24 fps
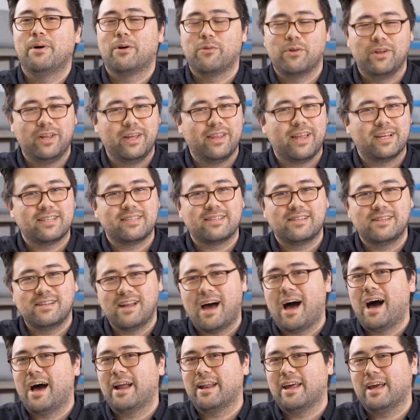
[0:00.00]
but really that's
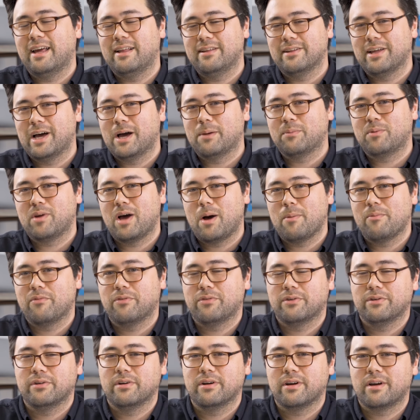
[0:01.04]
not a laptop
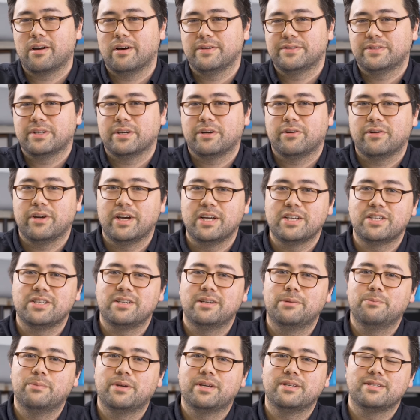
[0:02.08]
for content
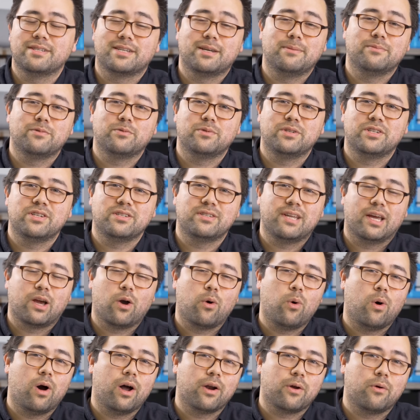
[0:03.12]
creation because it comes with just a
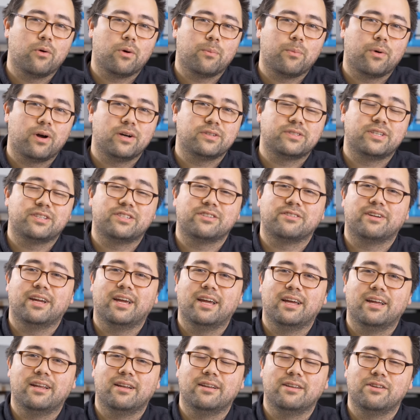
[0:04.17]
quad-core processor
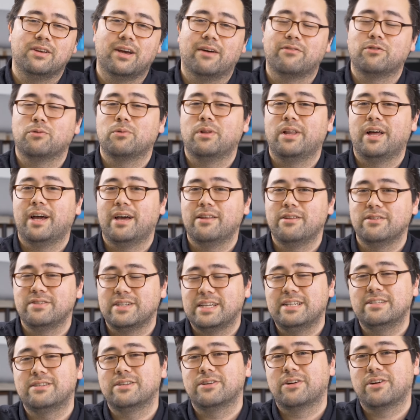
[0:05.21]
and you have to rely on those
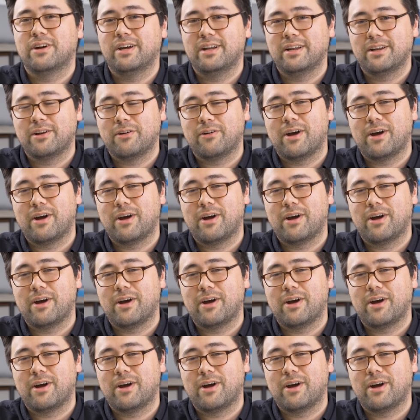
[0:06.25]
integrated